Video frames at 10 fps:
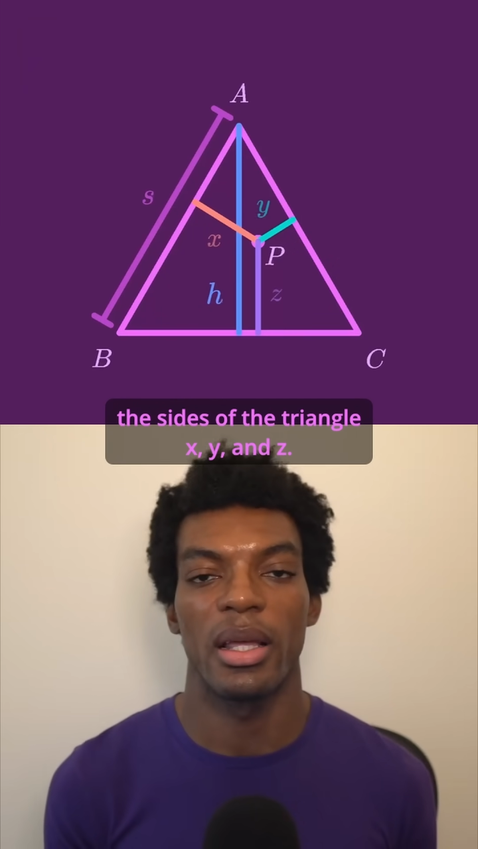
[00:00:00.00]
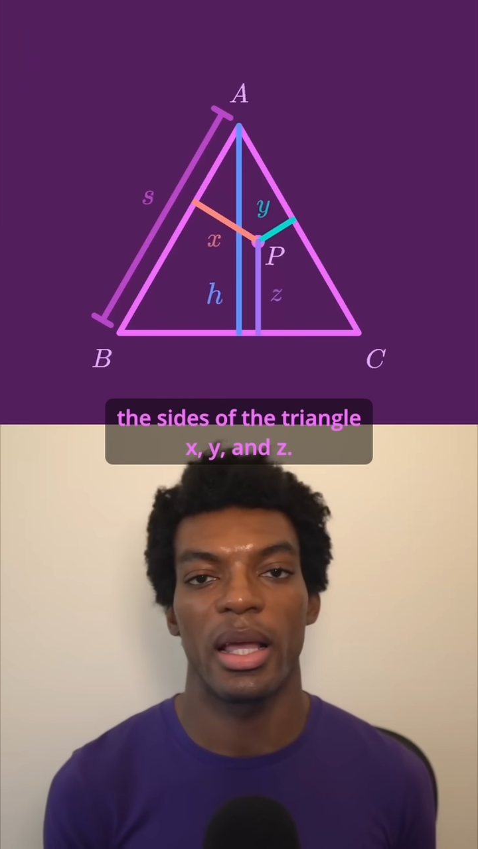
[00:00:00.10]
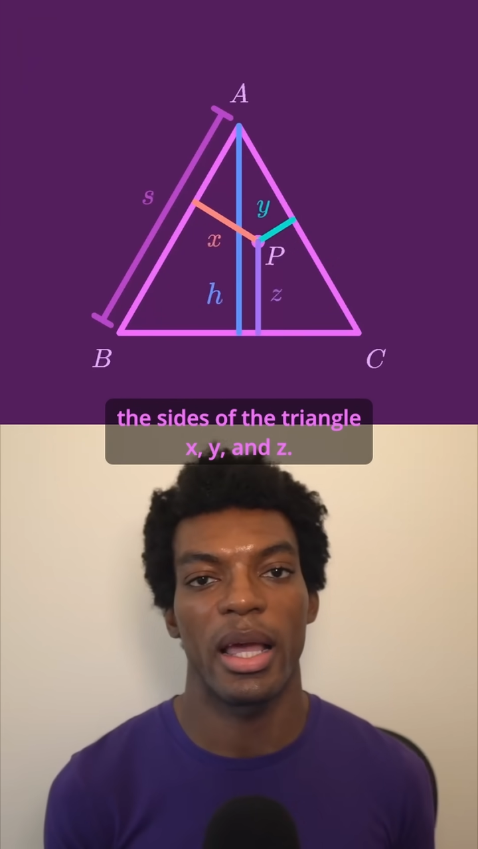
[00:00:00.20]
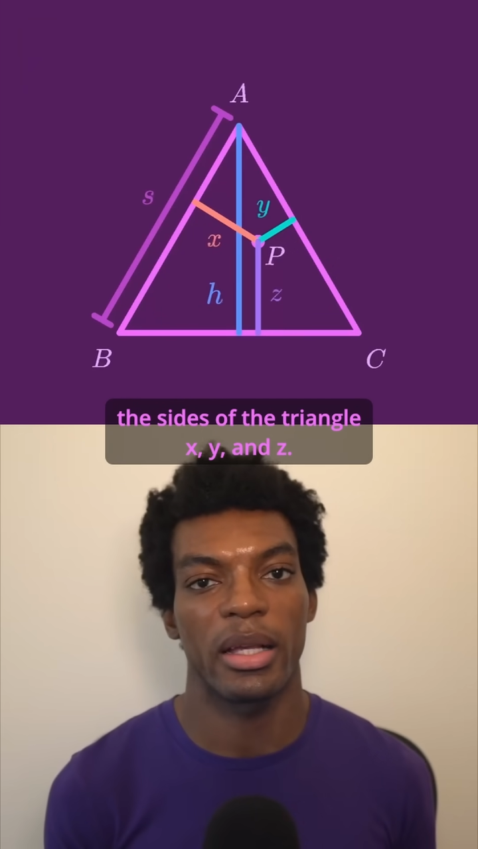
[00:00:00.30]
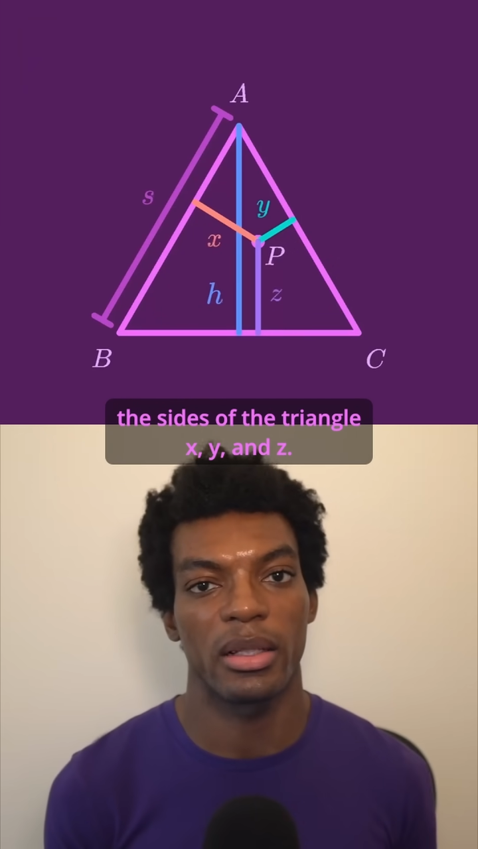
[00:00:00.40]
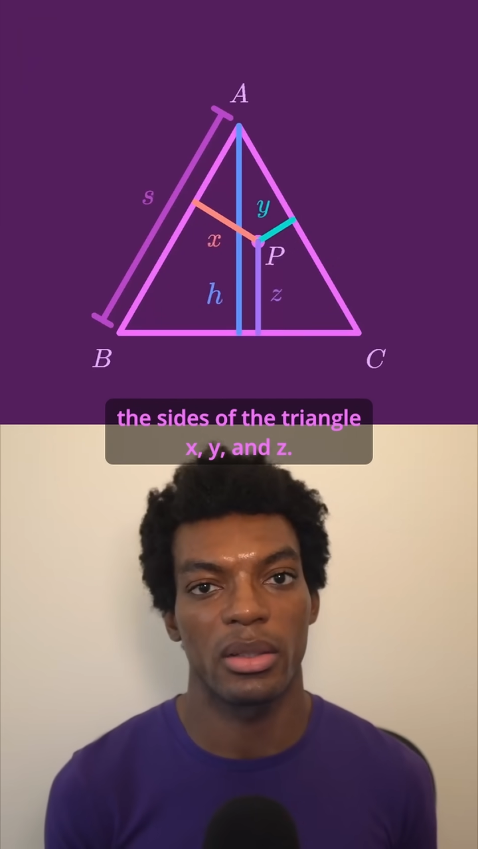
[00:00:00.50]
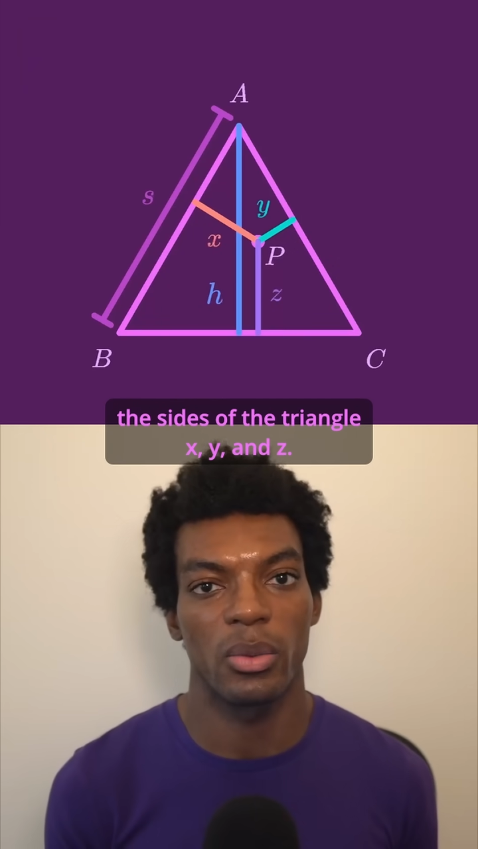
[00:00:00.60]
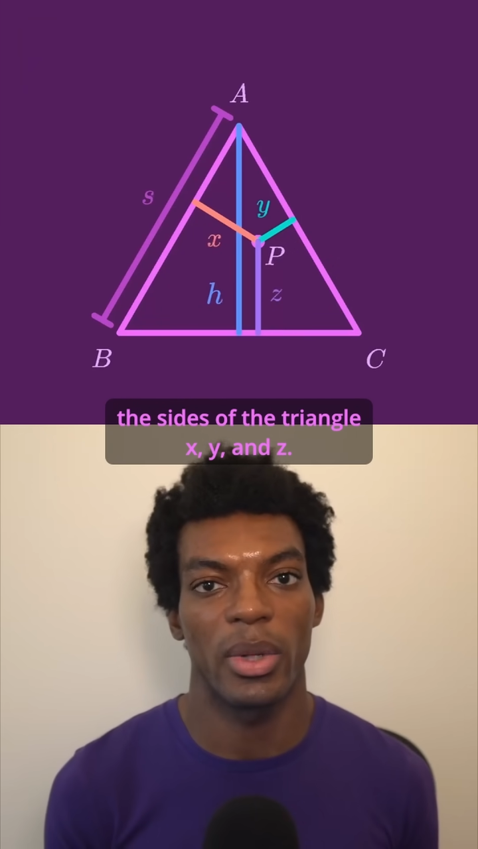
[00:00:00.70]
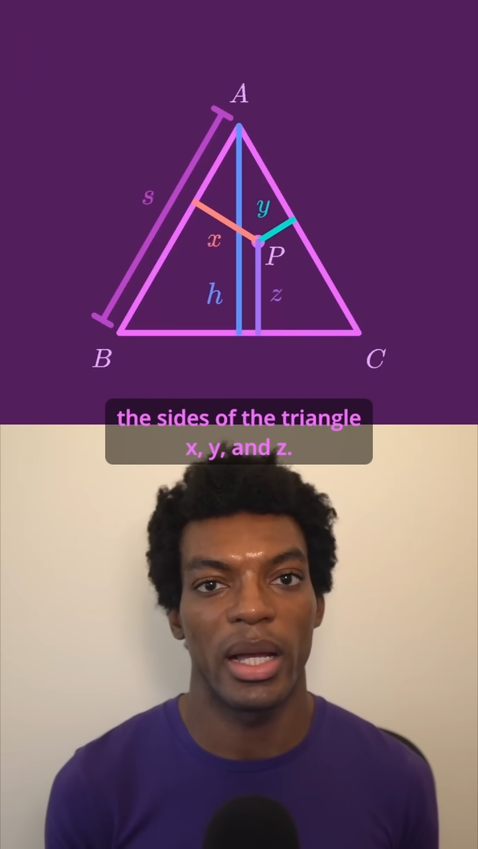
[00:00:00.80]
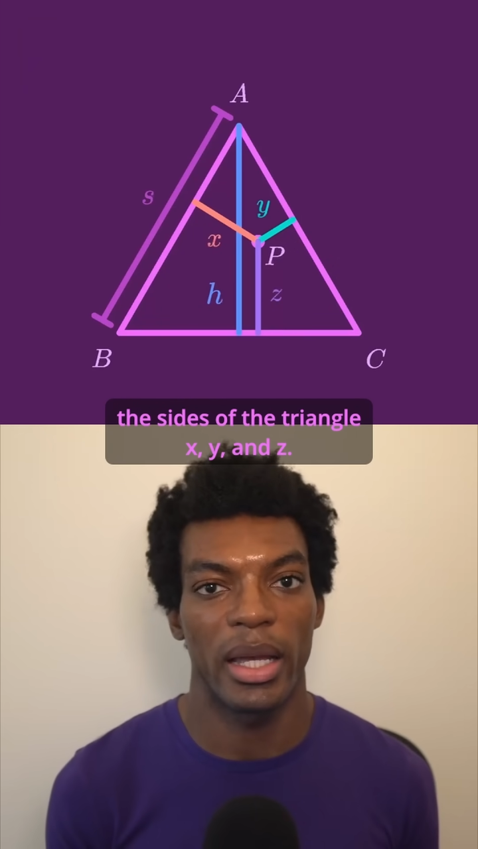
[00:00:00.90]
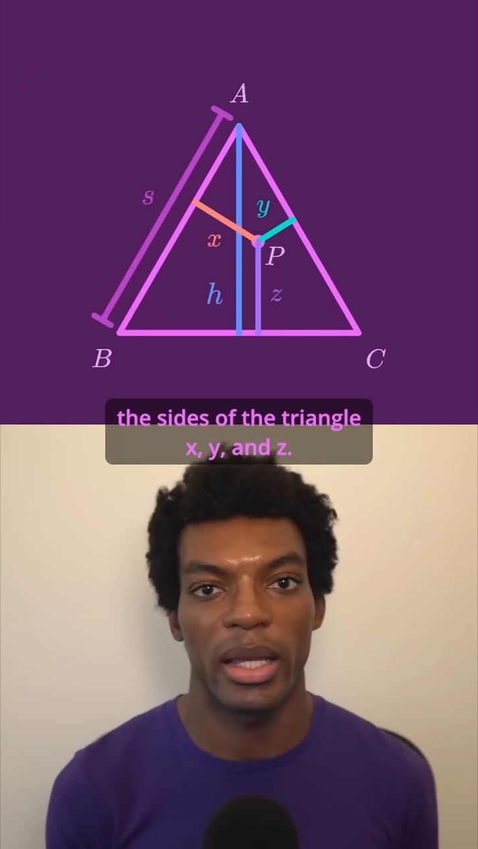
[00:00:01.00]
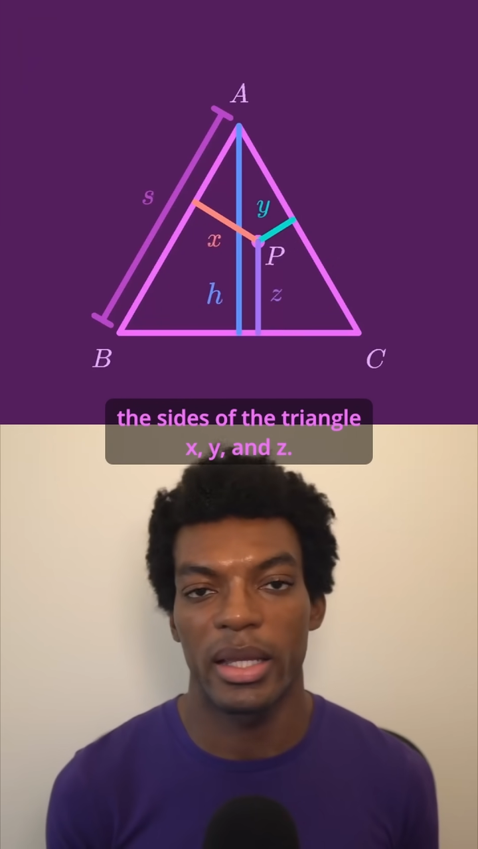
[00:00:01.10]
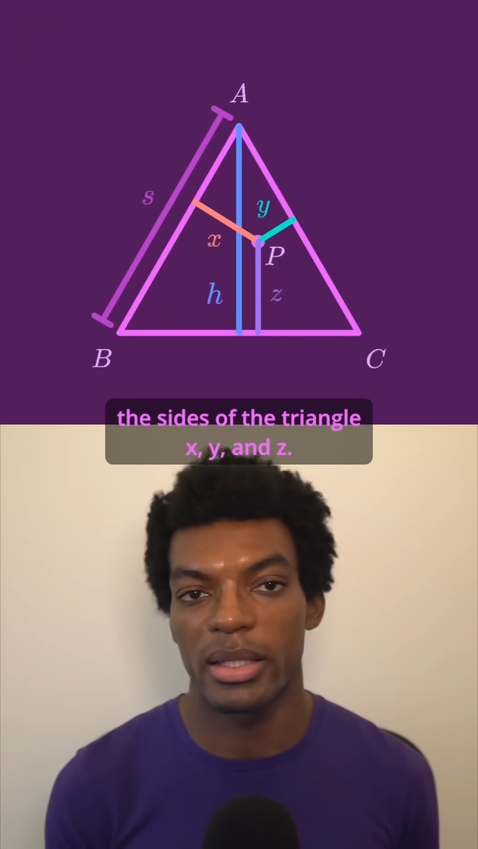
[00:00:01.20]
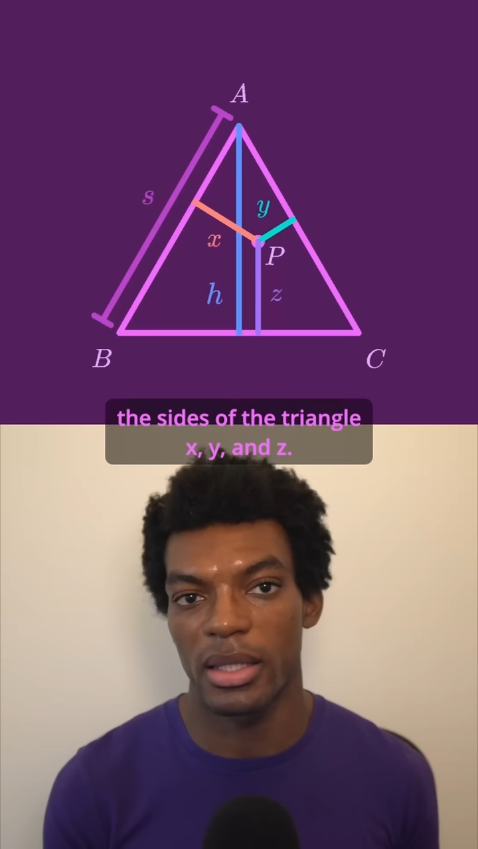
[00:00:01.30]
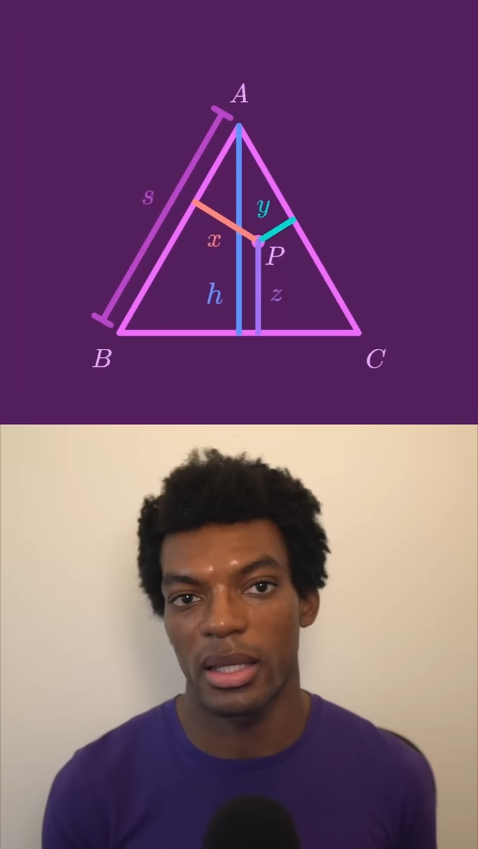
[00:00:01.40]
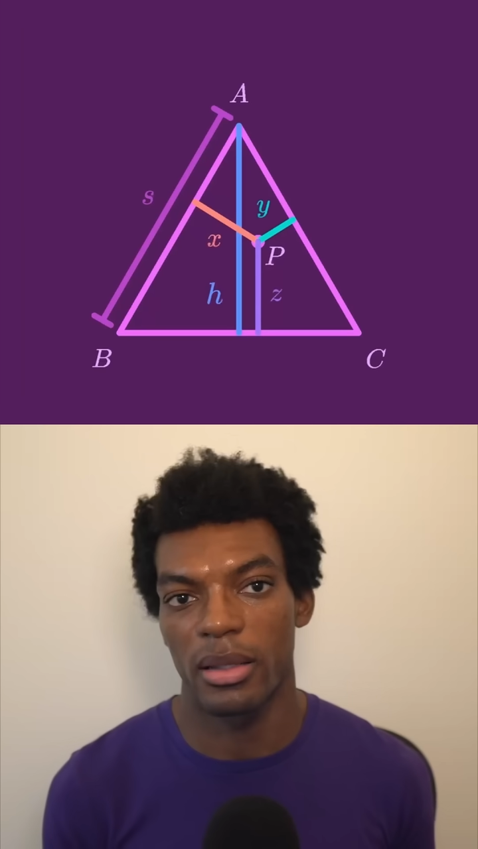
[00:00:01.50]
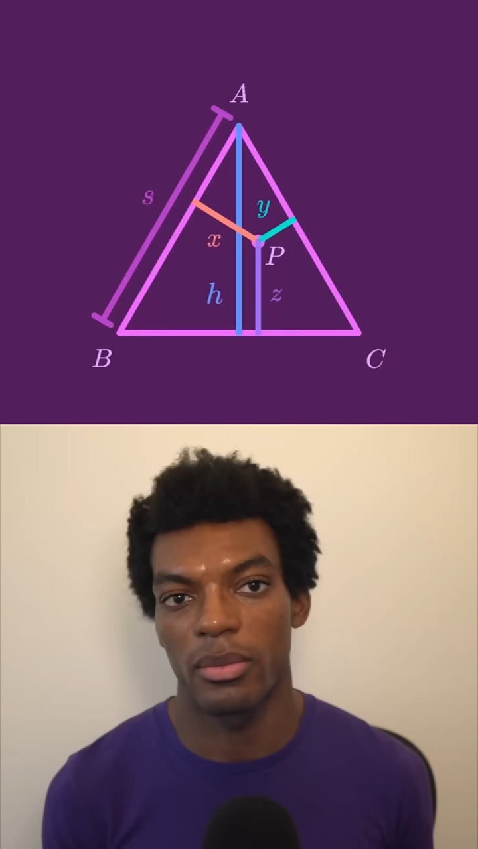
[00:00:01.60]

x, y, and z.